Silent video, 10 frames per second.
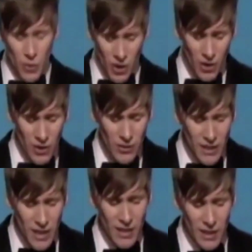all of the
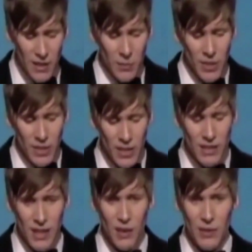gay and lesbian
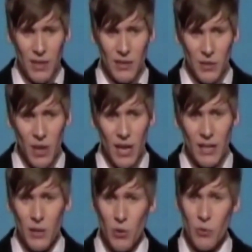kids out there
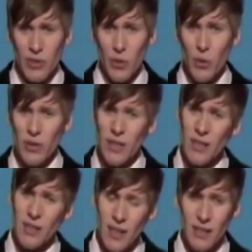tonight who have been told that they
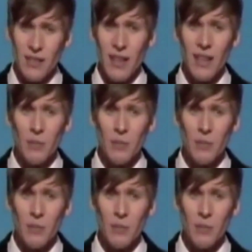are less than